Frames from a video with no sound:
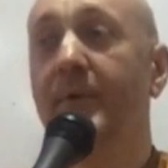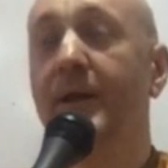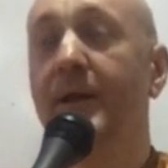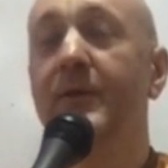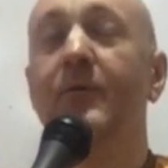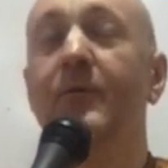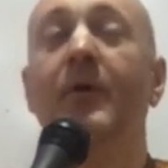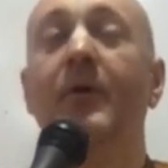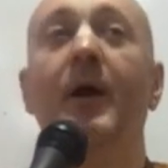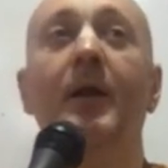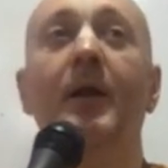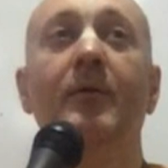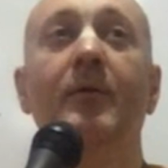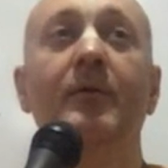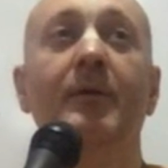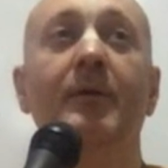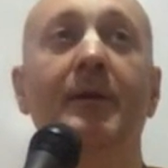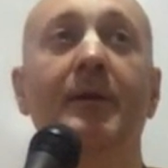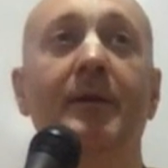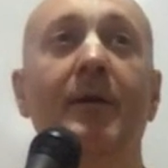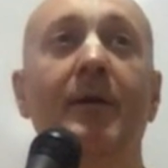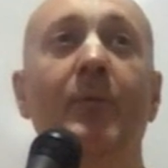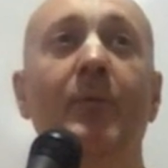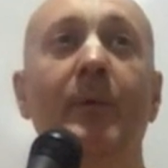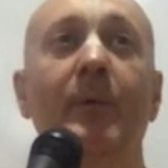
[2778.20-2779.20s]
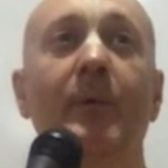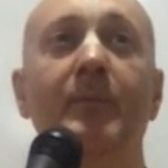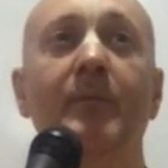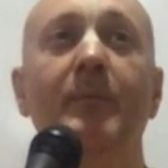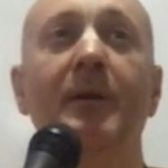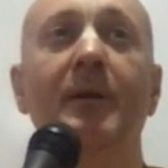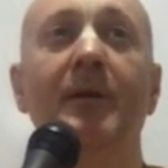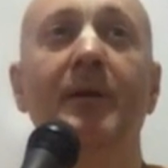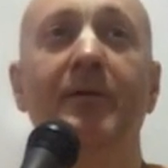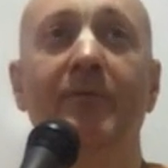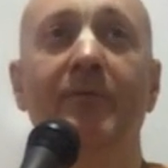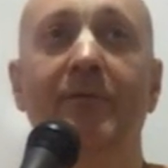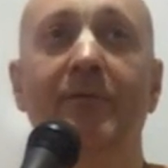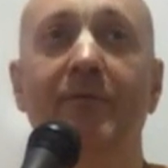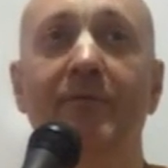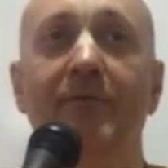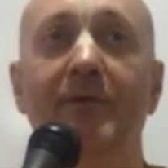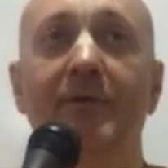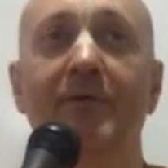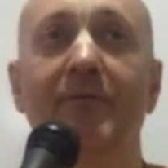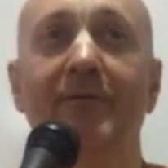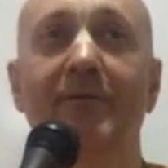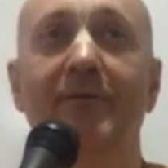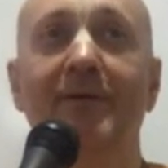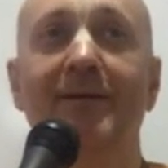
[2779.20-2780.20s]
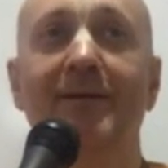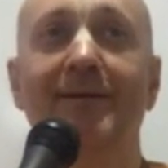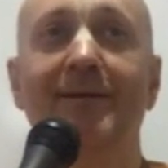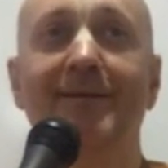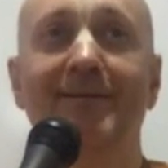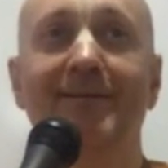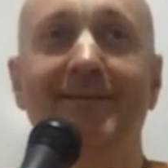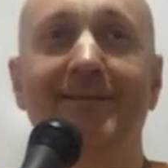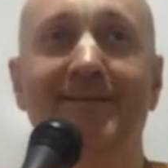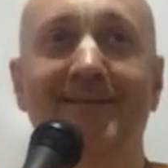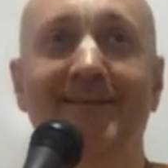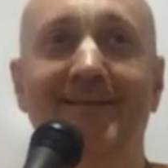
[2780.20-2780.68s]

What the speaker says: Can you calculate how many millions of years that is?